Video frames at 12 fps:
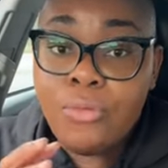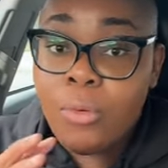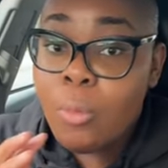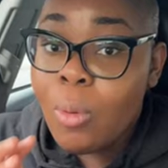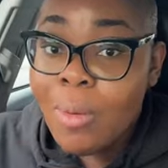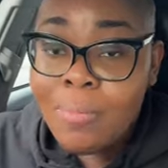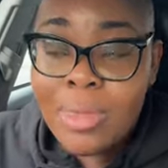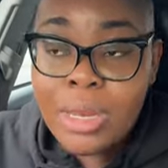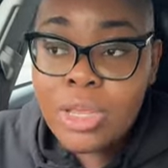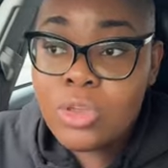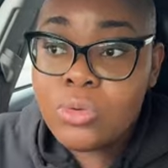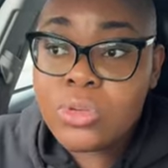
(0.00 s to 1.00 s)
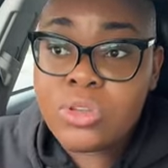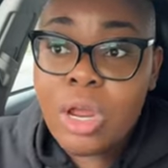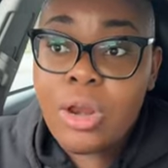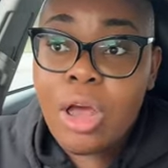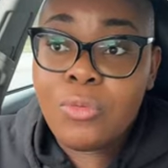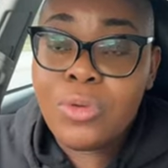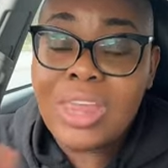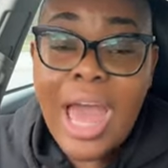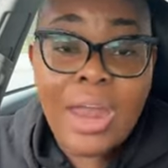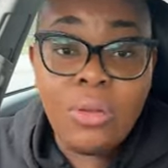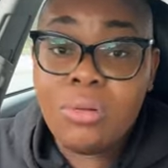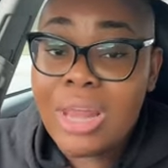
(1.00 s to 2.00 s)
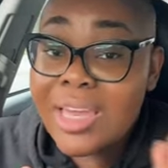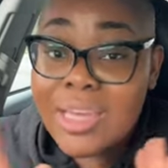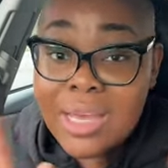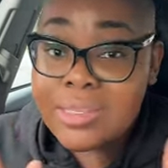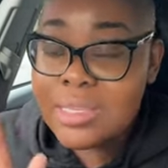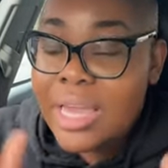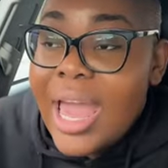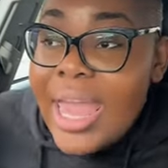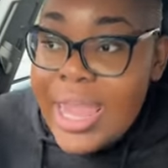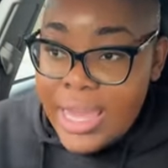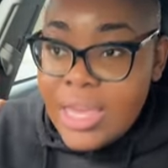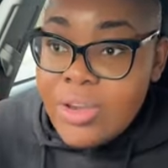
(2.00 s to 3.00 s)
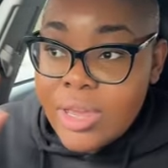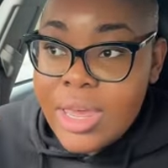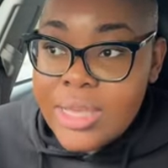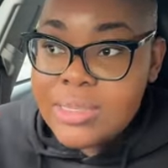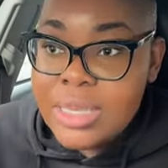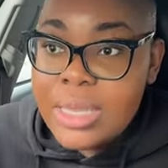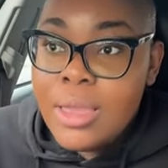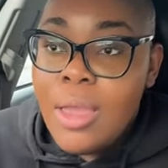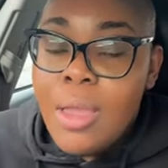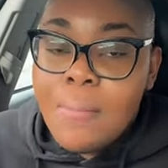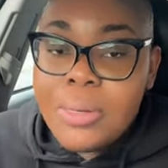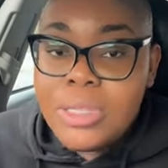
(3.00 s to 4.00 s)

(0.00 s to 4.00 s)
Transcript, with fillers: for one minute you start off with, I don't like cussing, I hate hearing cussing,